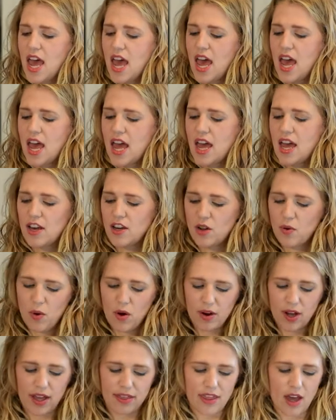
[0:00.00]
And you
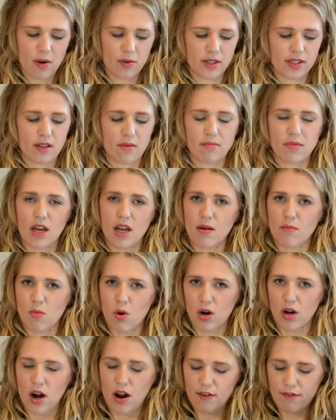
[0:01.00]
won't get that with something
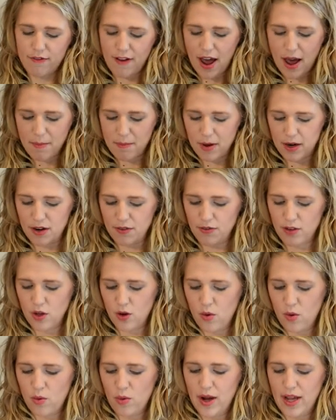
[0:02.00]
more non-fat, but if
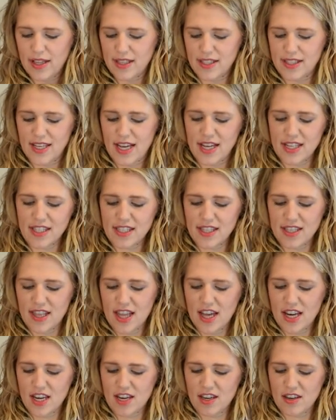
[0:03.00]
you insist,
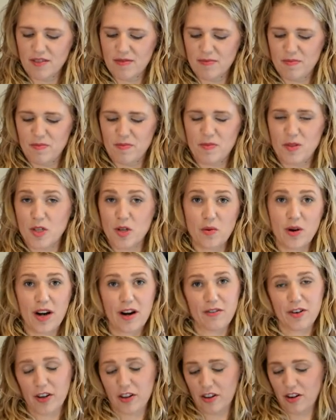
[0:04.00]
then do
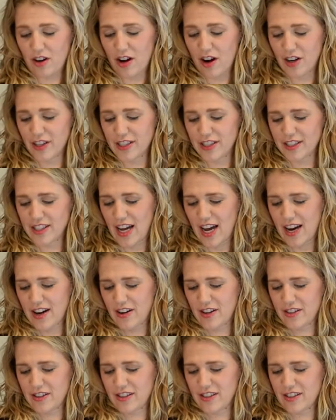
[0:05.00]
whatever your little heart
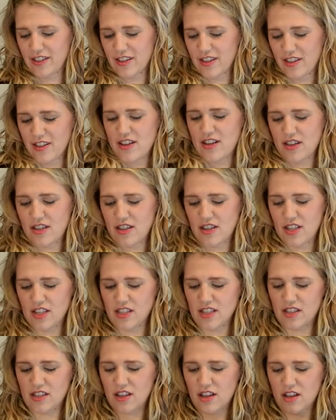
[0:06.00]
desires.
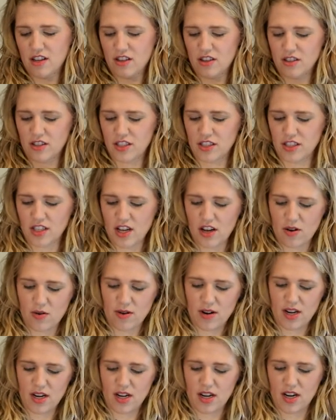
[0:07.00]
This is all just
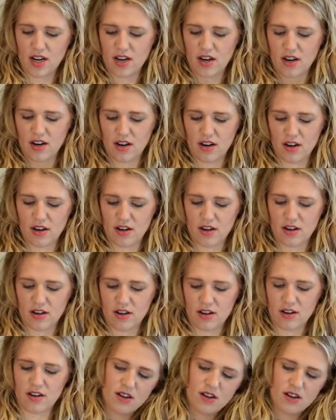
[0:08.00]
going in here.